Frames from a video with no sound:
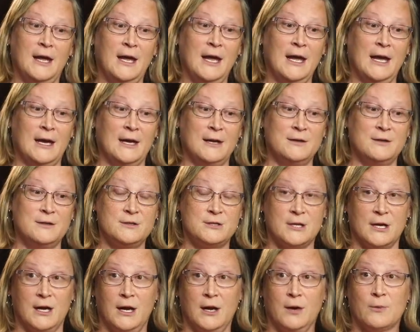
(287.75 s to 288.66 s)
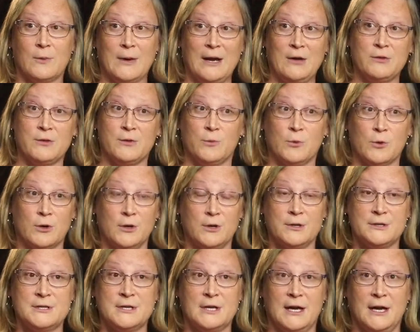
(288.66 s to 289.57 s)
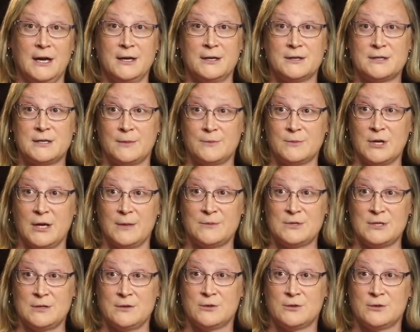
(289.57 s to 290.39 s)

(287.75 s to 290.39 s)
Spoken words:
And around the world, sometimes